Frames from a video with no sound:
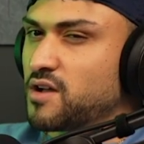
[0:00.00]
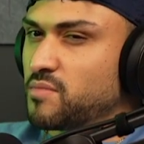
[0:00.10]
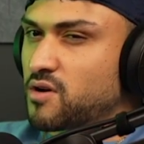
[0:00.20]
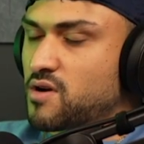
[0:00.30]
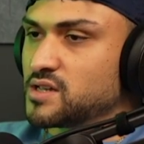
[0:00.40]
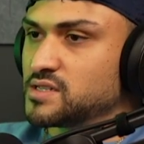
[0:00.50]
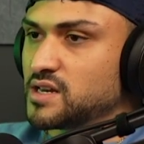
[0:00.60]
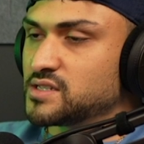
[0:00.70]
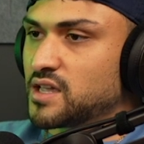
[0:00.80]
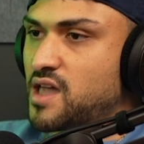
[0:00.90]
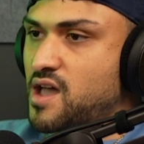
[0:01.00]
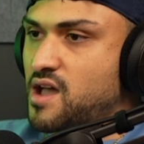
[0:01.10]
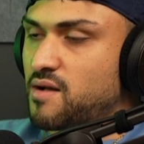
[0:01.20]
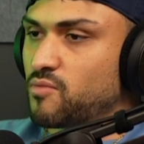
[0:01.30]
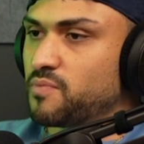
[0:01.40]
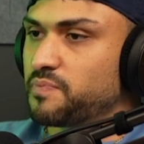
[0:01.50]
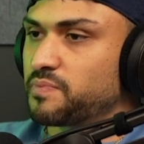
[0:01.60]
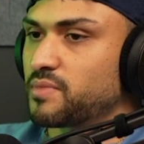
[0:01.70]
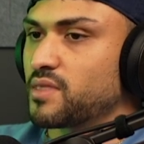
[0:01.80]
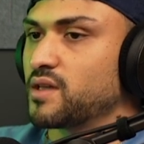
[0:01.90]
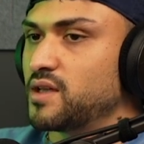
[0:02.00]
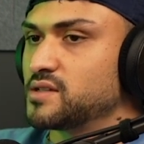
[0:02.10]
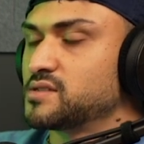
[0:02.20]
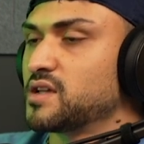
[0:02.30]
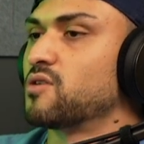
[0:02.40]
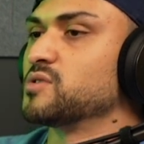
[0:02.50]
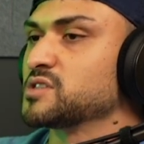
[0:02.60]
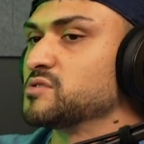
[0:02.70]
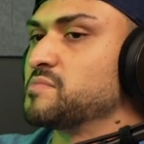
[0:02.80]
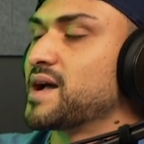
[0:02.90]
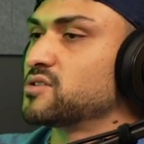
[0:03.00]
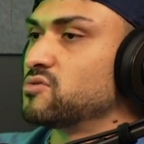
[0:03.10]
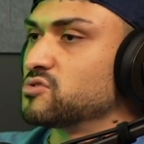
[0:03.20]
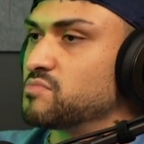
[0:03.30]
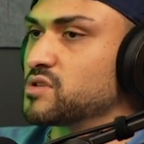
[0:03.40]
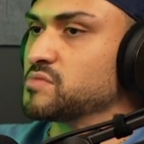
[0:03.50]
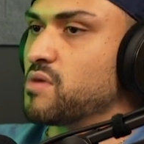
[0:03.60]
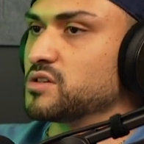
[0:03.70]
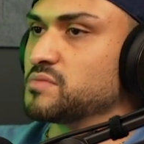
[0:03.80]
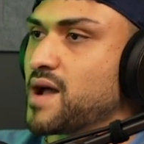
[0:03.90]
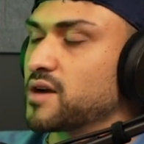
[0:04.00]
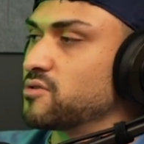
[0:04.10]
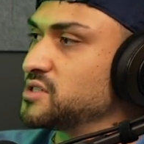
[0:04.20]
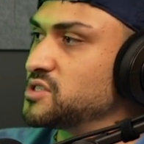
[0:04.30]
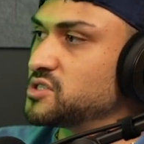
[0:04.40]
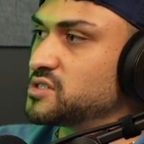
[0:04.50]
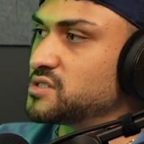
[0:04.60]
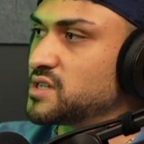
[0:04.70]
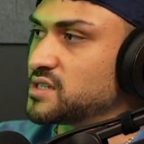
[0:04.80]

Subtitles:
come across that it's like, yeah, it always comes back to those small micro decisions.